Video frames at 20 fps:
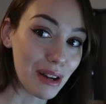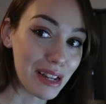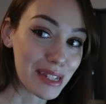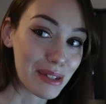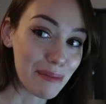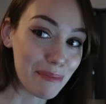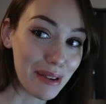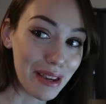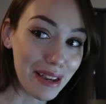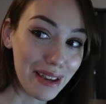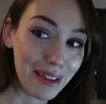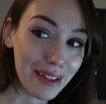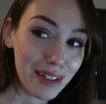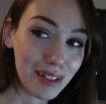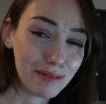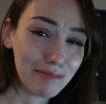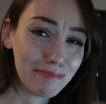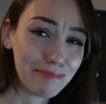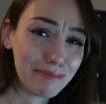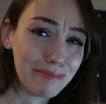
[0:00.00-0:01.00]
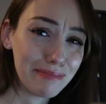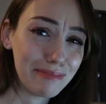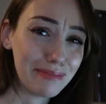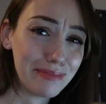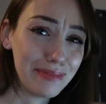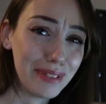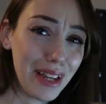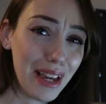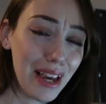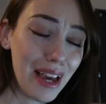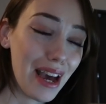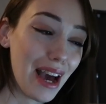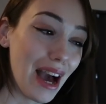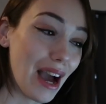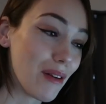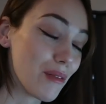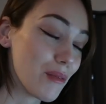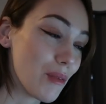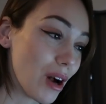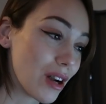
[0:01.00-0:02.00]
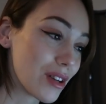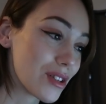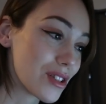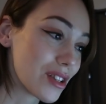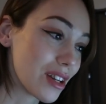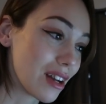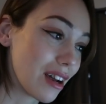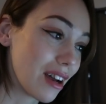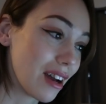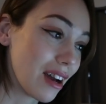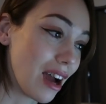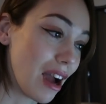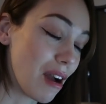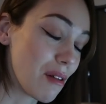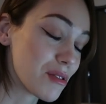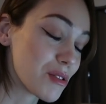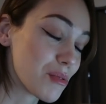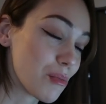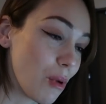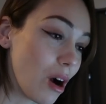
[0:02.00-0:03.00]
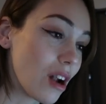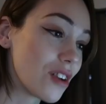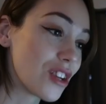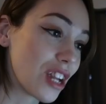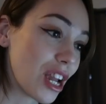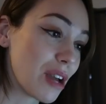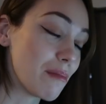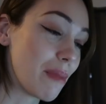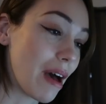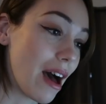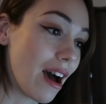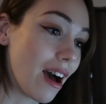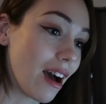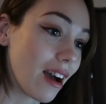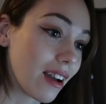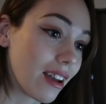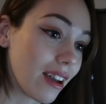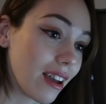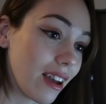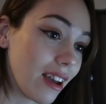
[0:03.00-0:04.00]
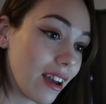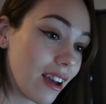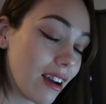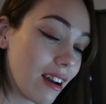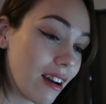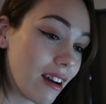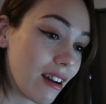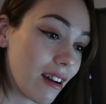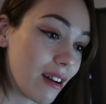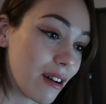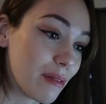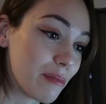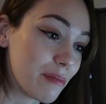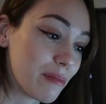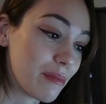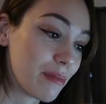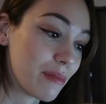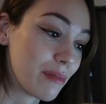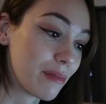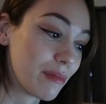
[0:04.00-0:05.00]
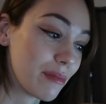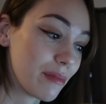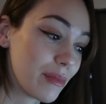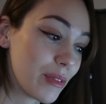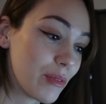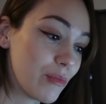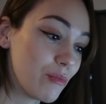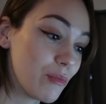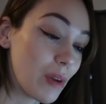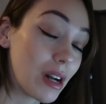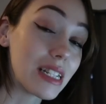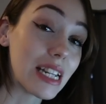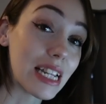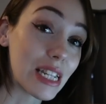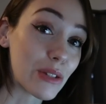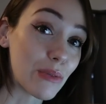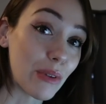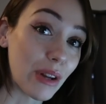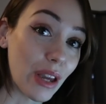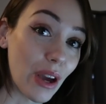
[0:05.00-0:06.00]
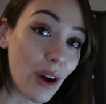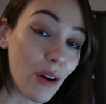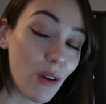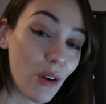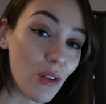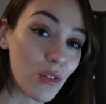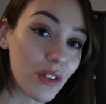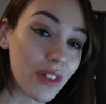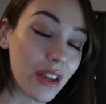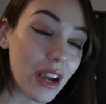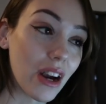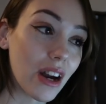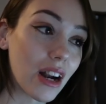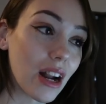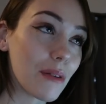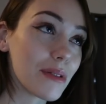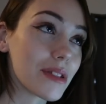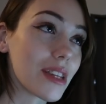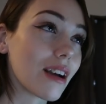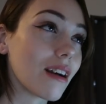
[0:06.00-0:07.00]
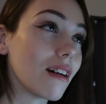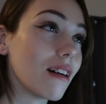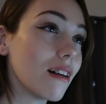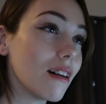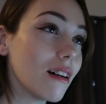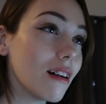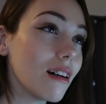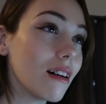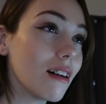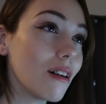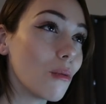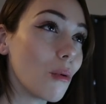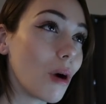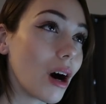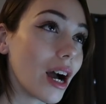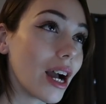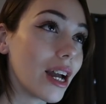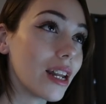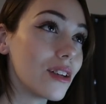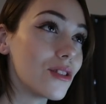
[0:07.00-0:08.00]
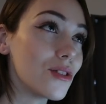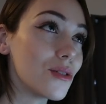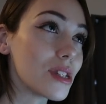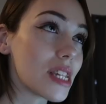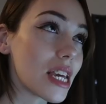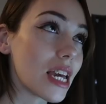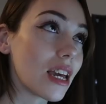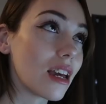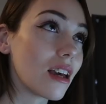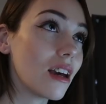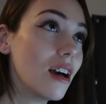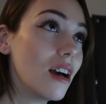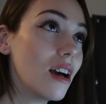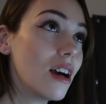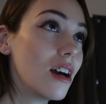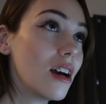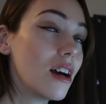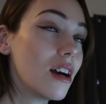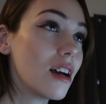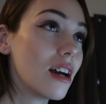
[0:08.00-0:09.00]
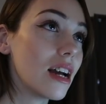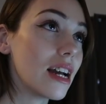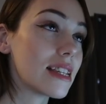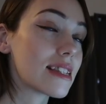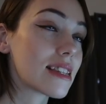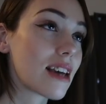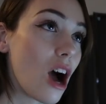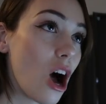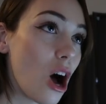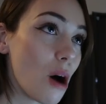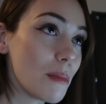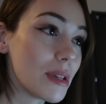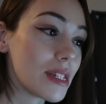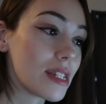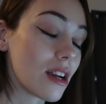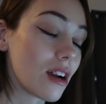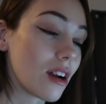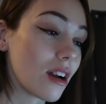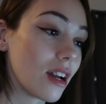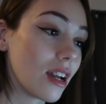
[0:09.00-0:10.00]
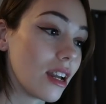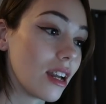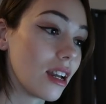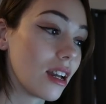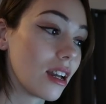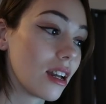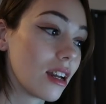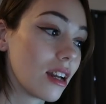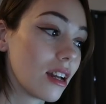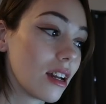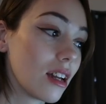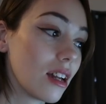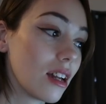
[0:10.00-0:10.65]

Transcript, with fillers: recipe. I watched, I was watching it back um, Monday's video over there and I was like, oh, why did you say it's commissary?